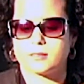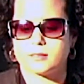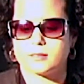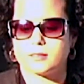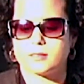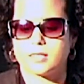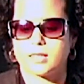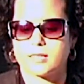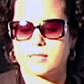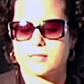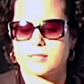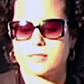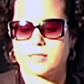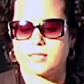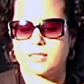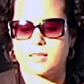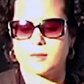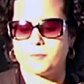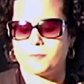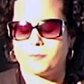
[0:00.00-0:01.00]
that's
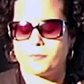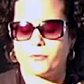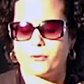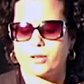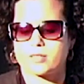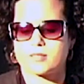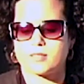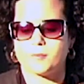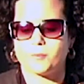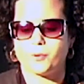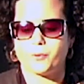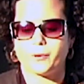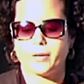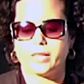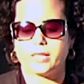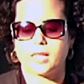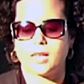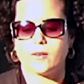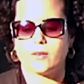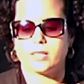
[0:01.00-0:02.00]
it. For example,
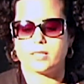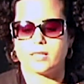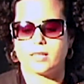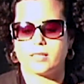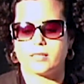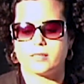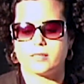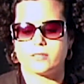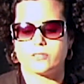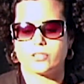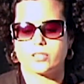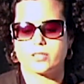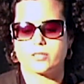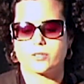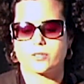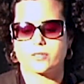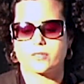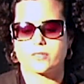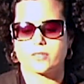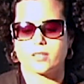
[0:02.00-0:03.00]
right now I
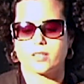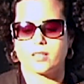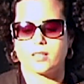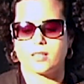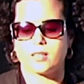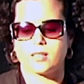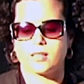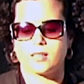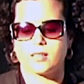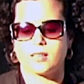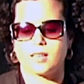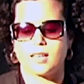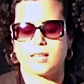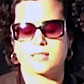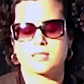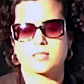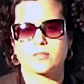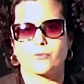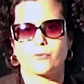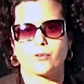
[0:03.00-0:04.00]
just
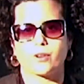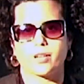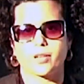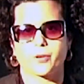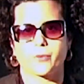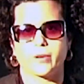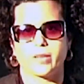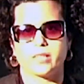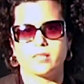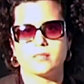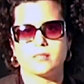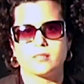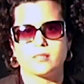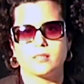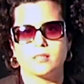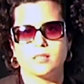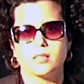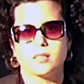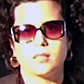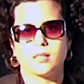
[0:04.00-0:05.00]
asked for a grant.
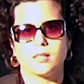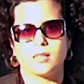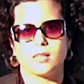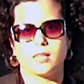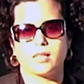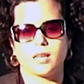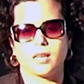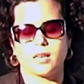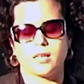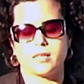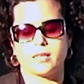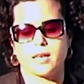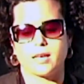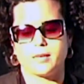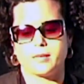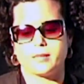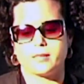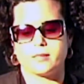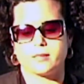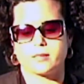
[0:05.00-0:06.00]

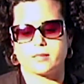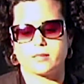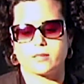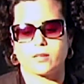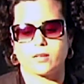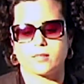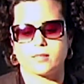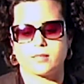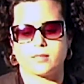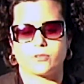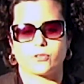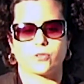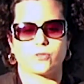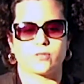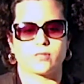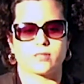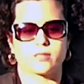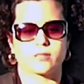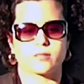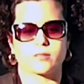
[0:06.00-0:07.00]
I got into
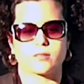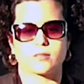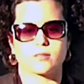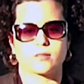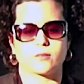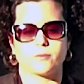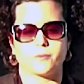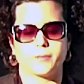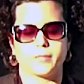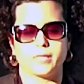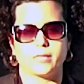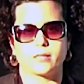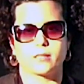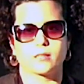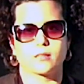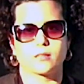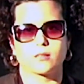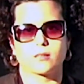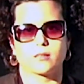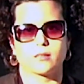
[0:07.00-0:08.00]
this
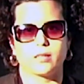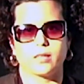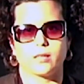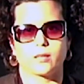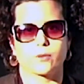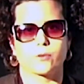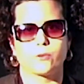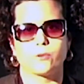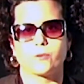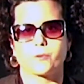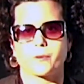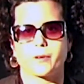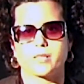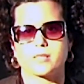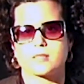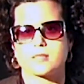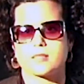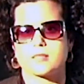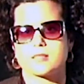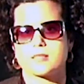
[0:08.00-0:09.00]
really cool
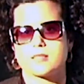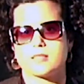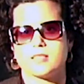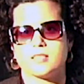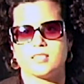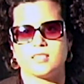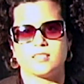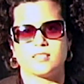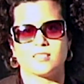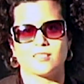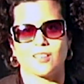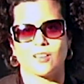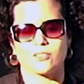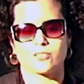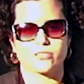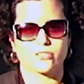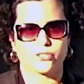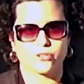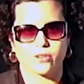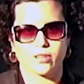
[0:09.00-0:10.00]
residency in
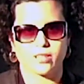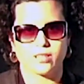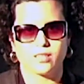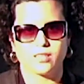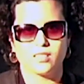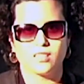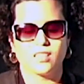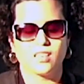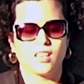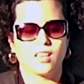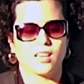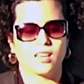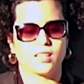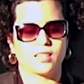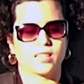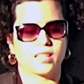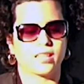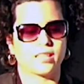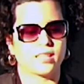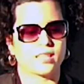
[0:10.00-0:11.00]
Austria,
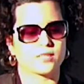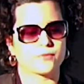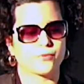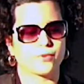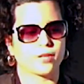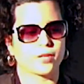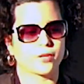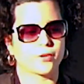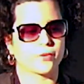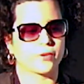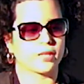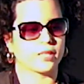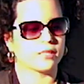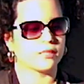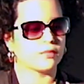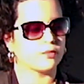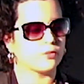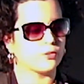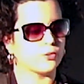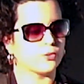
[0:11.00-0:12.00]
and I asked for a
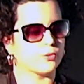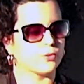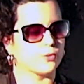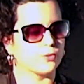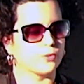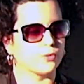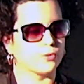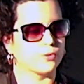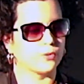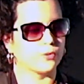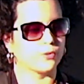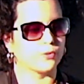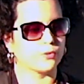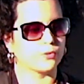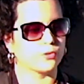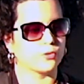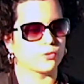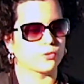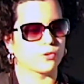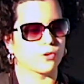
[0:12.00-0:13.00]
grant to
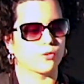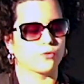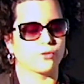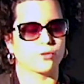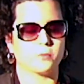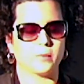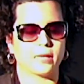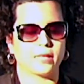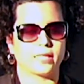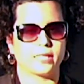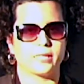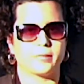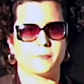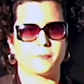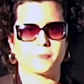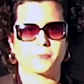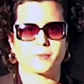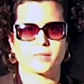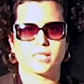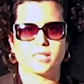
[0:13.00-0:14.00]
cover my